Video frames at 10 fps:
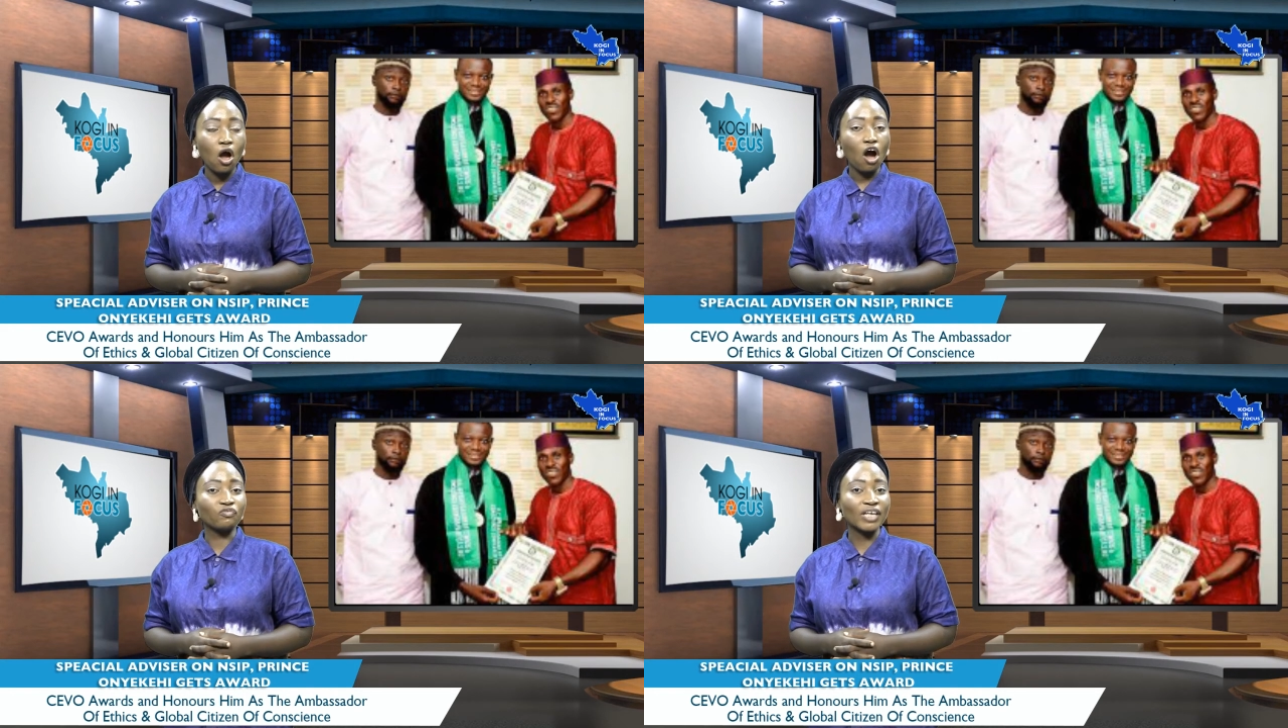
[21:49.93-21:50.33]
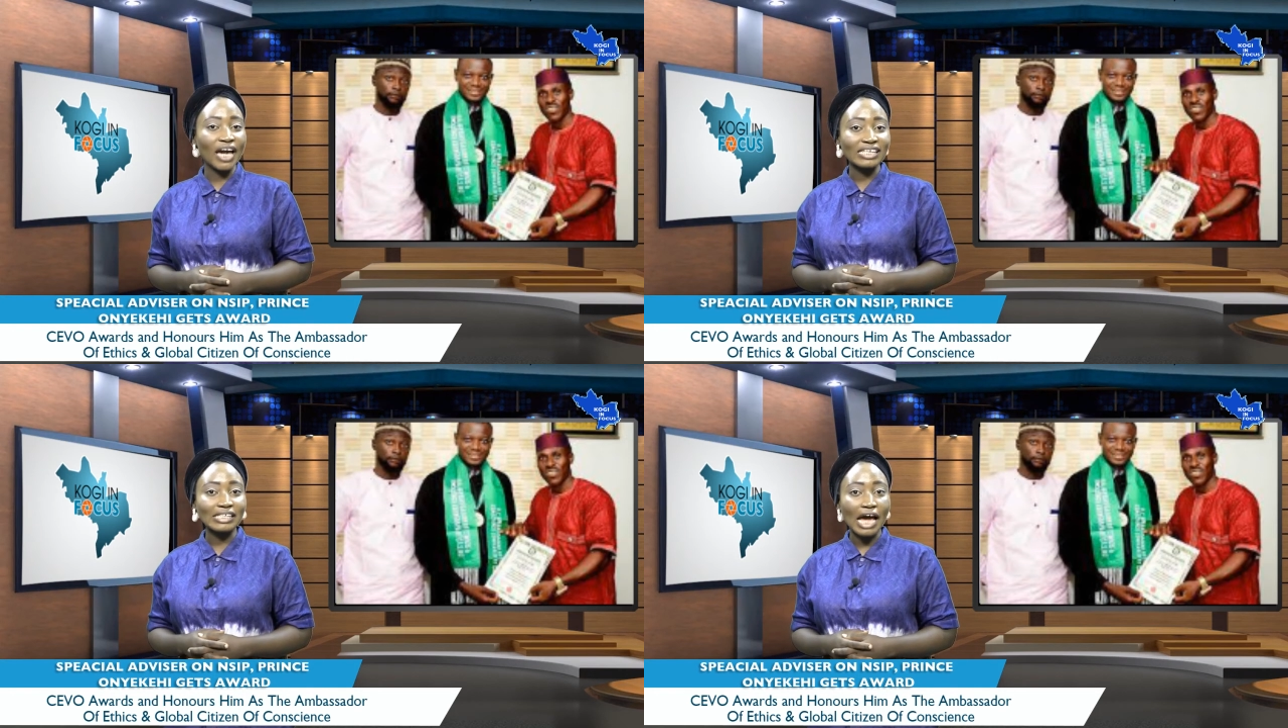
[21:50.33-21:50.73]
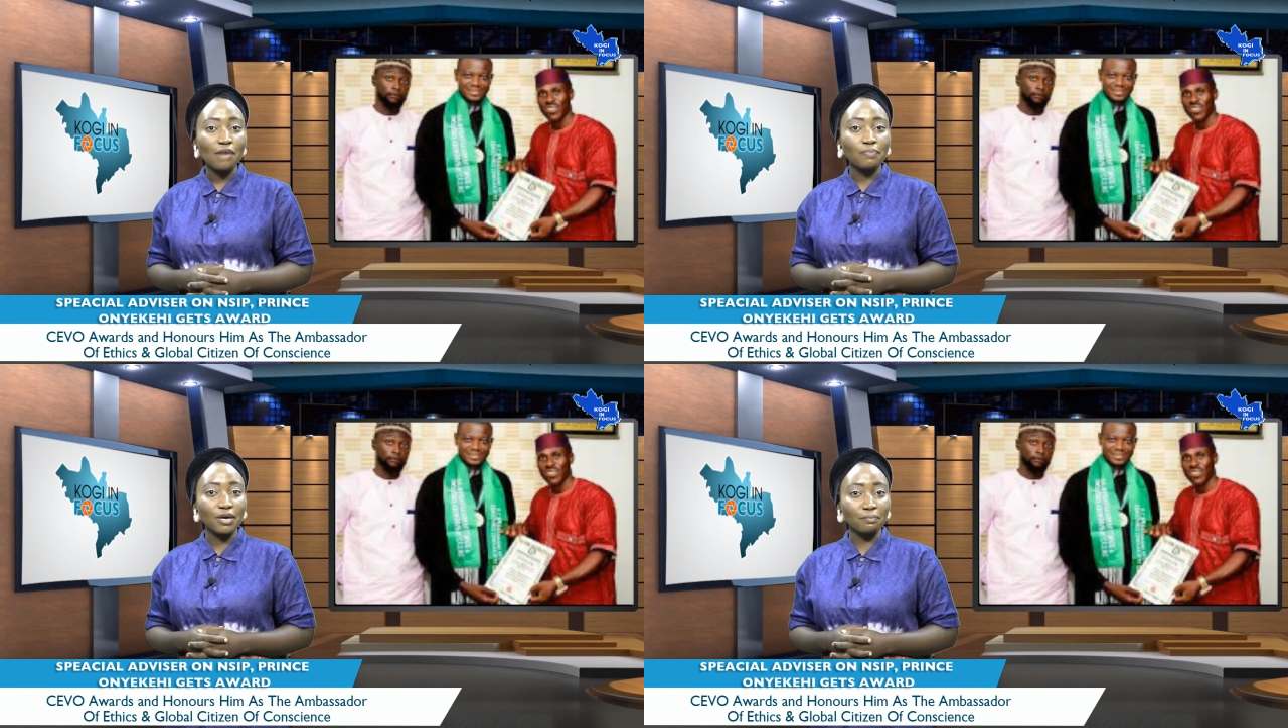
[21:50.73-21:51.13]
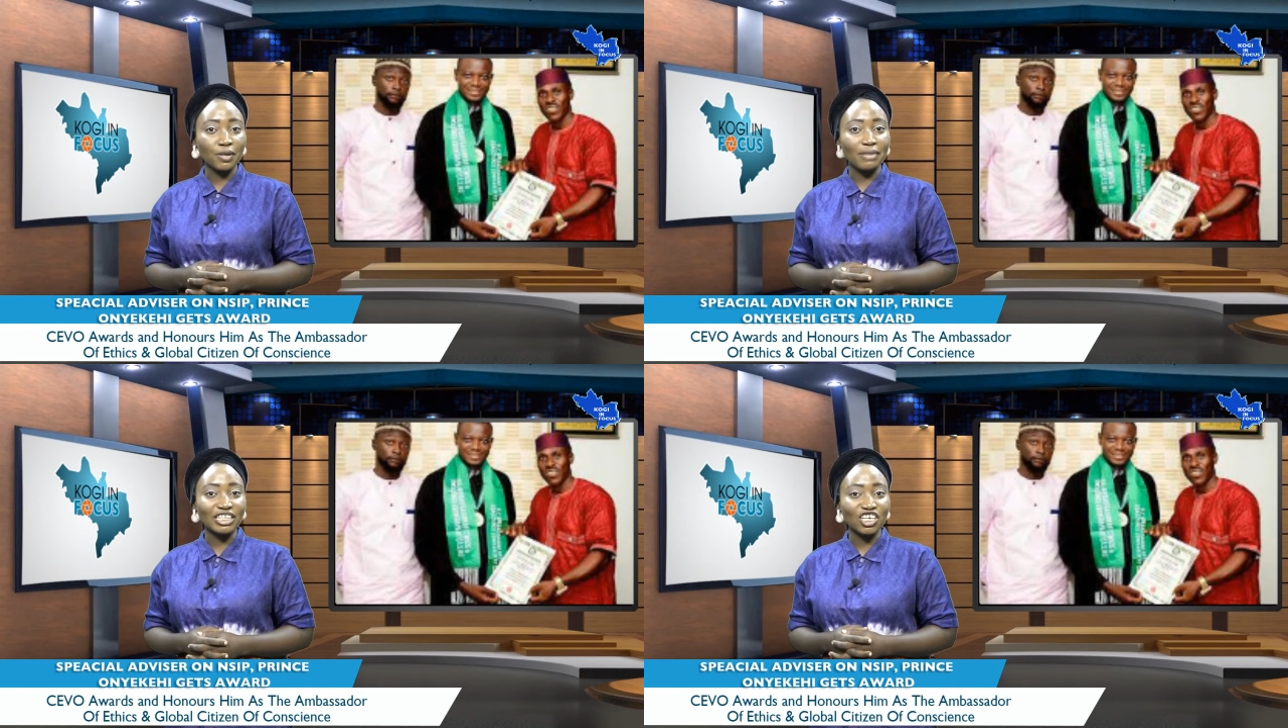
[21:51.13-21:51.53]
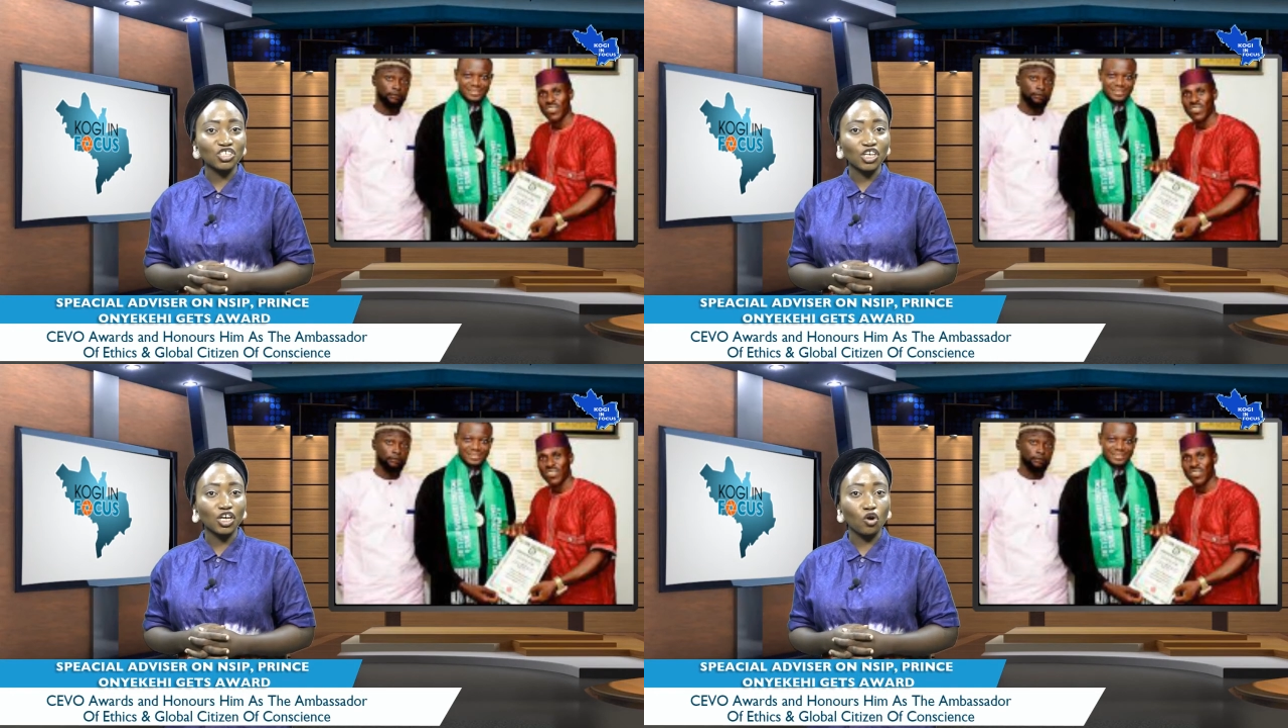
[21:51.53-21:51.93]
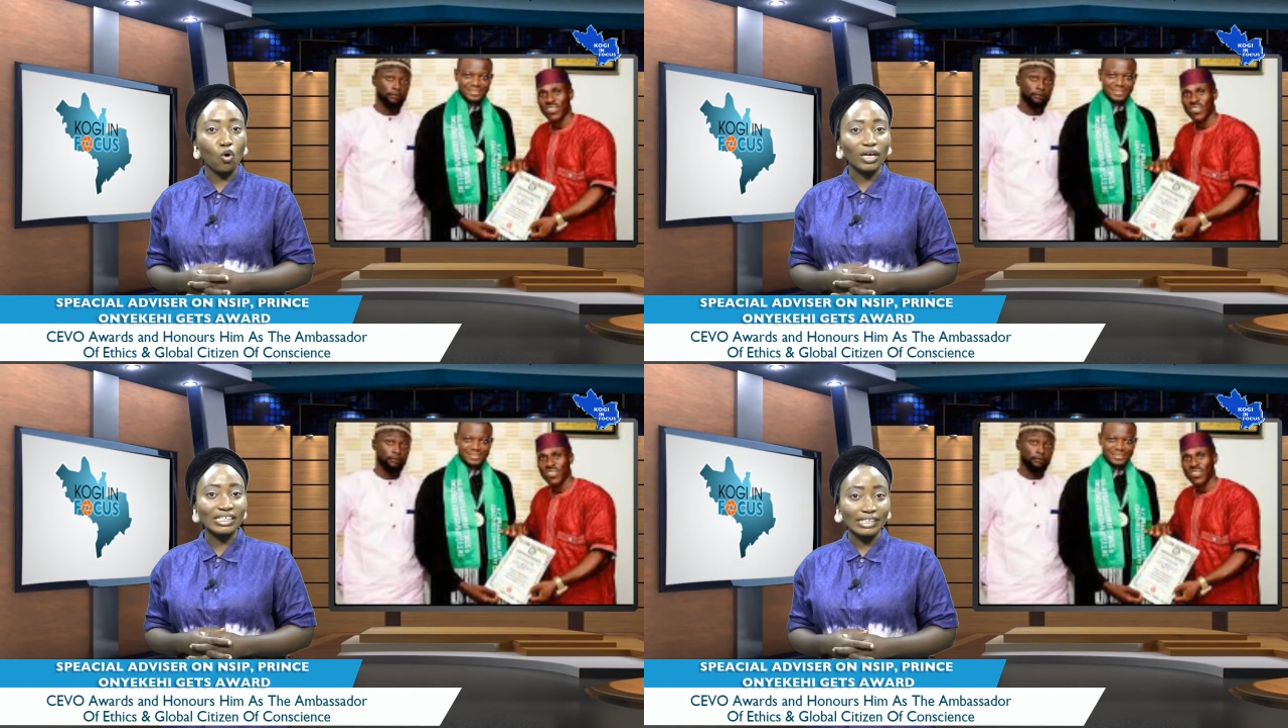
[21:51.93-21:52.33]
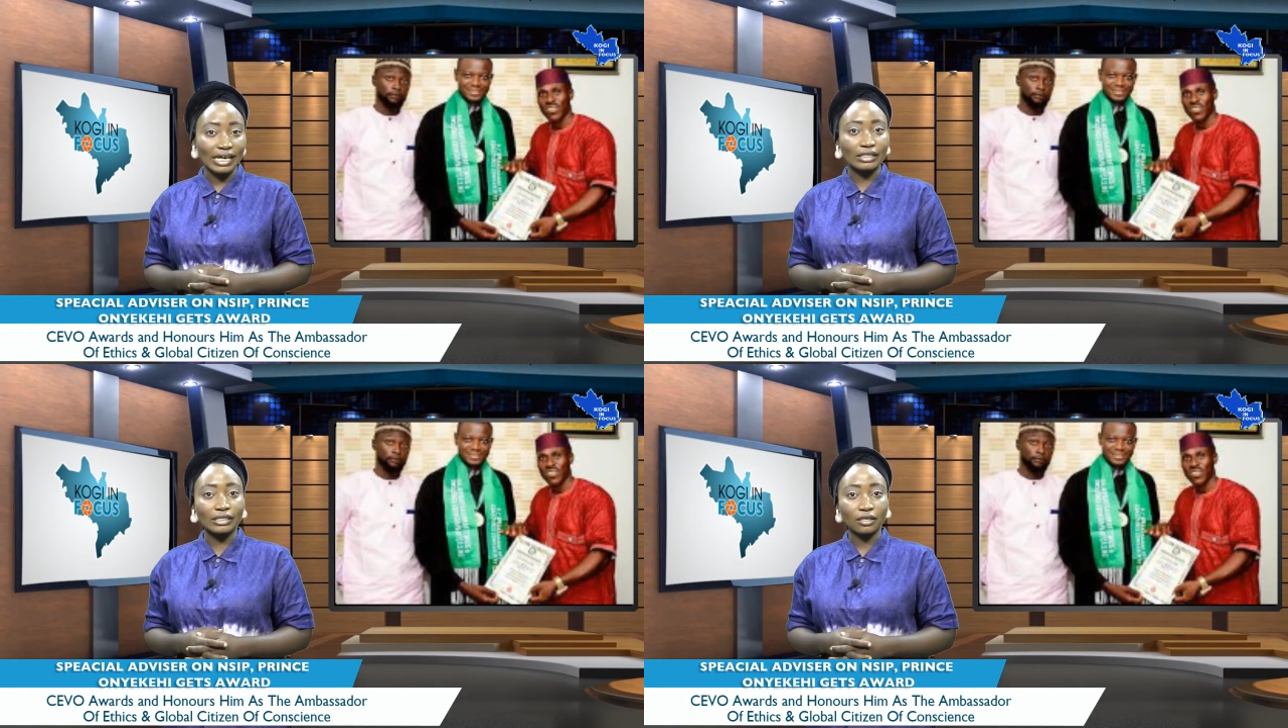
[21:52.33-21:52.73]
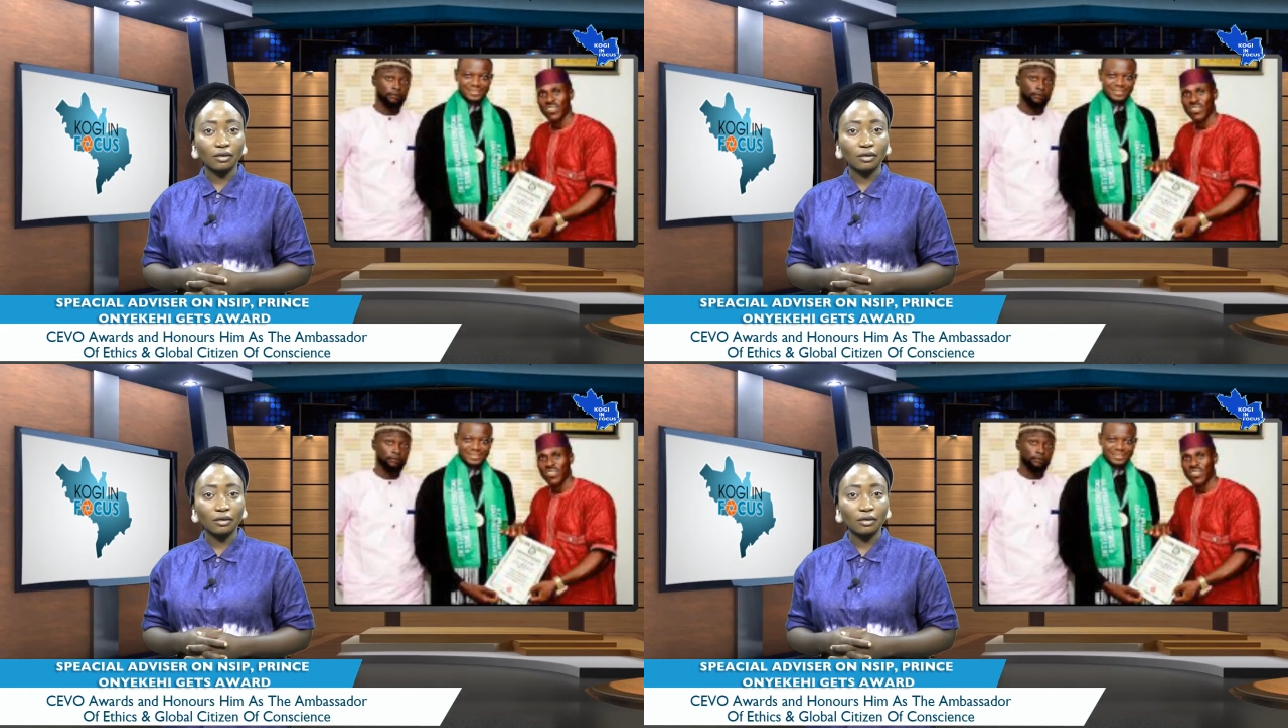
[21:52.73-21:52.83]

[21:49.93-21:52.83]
of the SIP implementation in Kogi State.